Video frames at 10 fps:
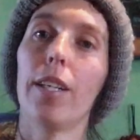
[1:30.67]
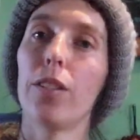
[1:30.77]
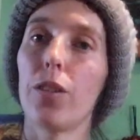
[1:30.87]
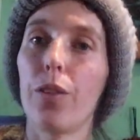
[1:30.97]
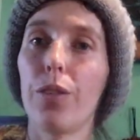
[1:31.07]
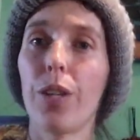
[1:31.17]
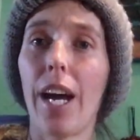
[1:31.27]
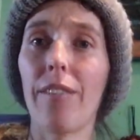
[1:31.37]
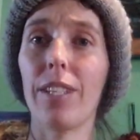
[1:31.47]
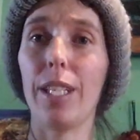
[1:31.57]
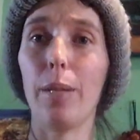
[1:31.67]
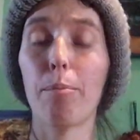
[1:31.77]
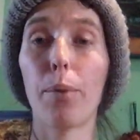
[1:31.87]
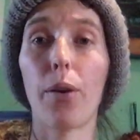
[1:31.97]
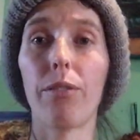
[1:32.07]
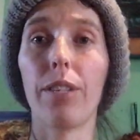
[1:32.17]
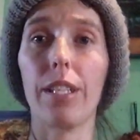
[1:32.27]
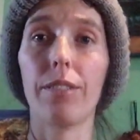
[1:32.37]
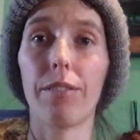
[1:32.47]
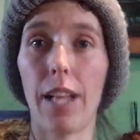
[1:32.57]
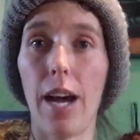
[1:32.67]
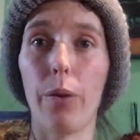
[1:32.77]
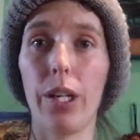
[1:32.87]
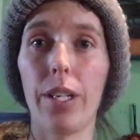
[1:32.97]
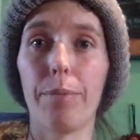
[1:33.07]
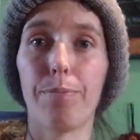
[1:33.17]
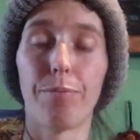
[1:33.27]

So if you have an imperfect flower,